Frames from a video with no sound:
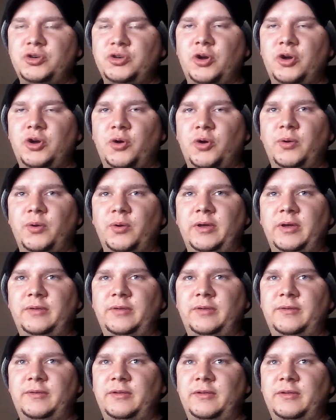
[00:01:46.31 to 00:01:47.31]

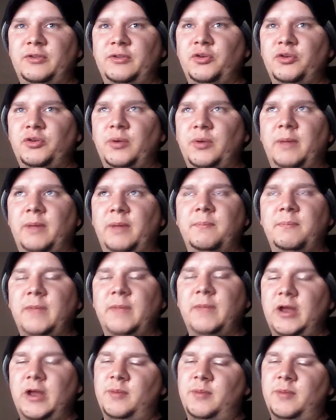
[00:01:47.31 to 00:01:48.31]
always do a
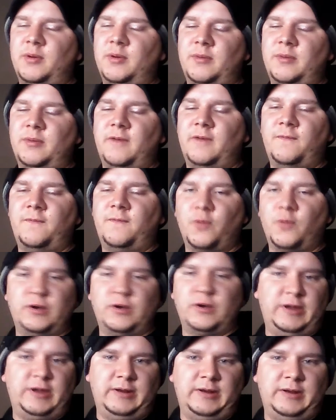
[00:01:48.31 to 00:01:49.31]
minimum of
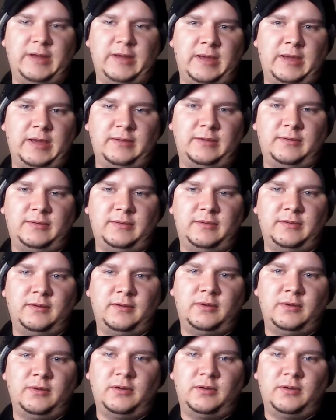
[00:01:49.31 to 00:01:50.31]
14 days
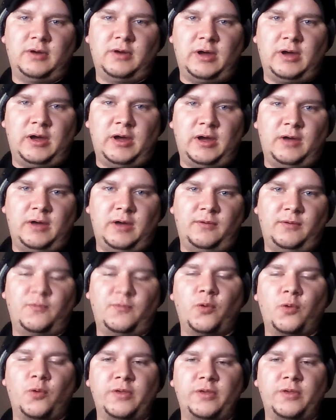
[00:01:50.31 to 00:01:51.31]

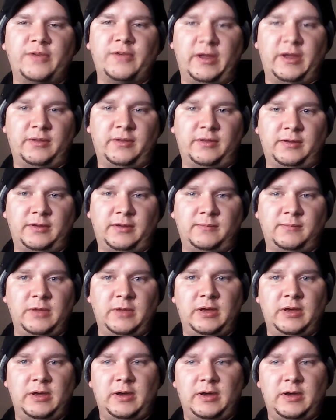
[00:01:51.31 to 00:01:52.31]
for the cycling.
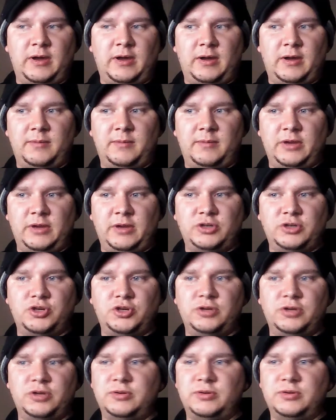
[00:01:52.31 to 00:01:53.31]
It
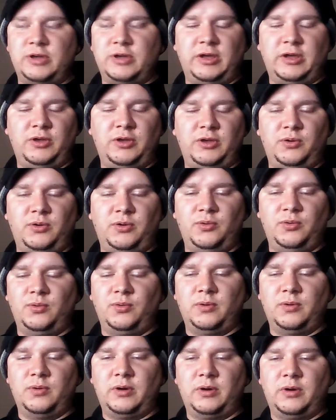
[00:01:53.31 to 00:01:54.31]
shouldn't take you
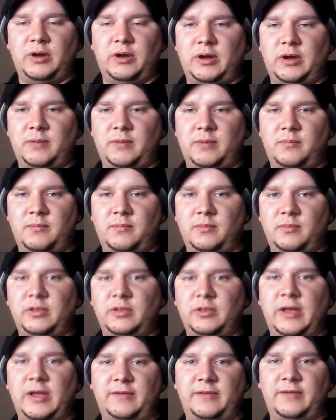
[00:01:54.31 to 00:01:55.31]

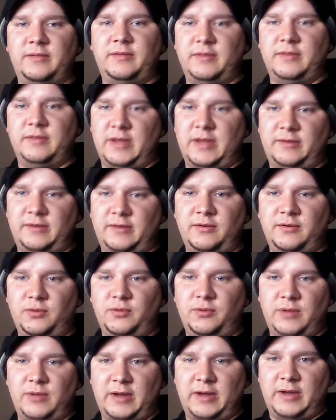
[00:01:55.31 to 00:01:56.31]
less than that to
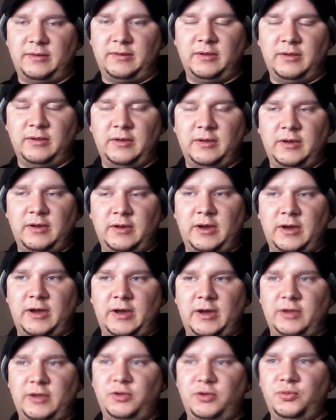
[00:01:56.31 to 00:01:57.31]
do that.
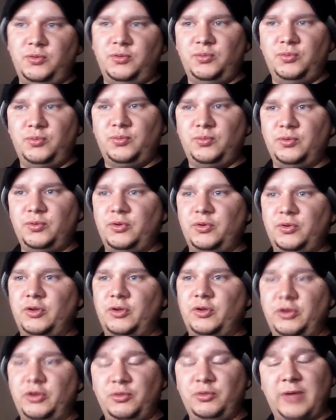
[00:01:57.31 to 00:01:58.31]
You
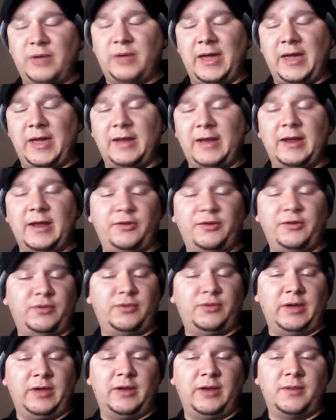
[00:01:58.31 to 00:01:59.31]
can
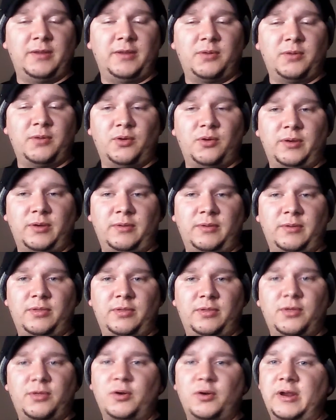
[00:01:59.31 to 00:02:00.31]
actually end up going
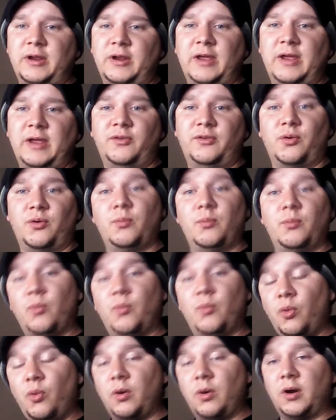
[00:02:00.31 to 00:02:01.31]
30 days or
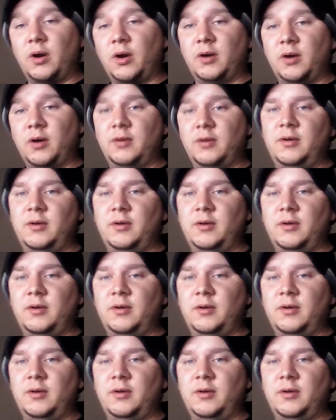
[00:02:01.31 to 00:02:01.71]
more,